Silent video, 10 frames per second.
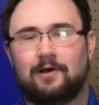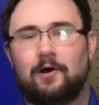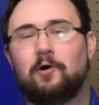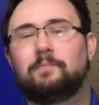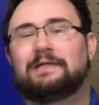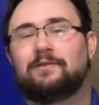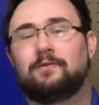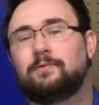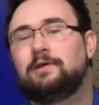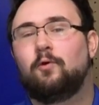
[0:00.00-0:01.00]
All but
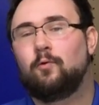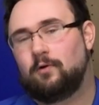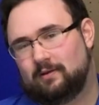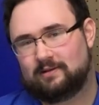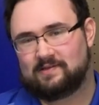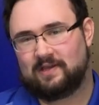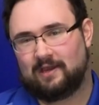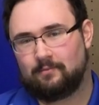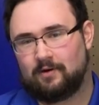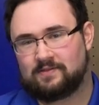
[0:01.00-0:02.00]
three coral in this
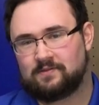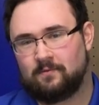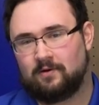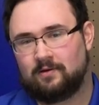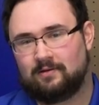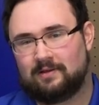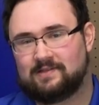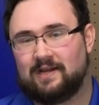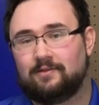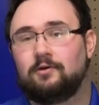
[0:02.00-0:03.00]
game are stored
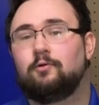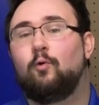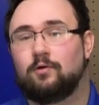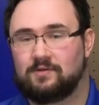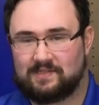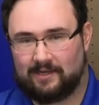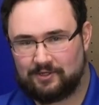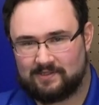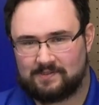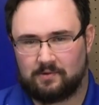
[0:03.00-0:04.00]
inside the coral
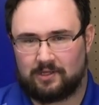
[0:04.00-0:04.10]
stations,